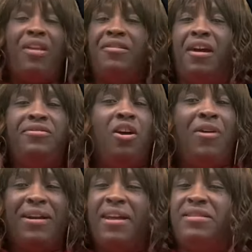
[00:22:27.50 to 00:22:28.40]
Y'all know I
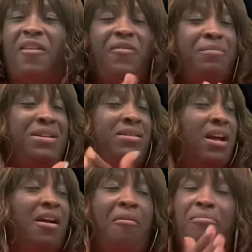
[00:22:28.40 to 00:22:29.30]
got that from B
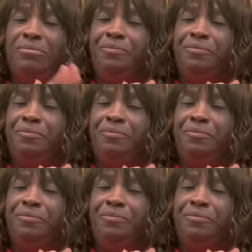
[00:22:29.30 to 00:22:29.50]
Love.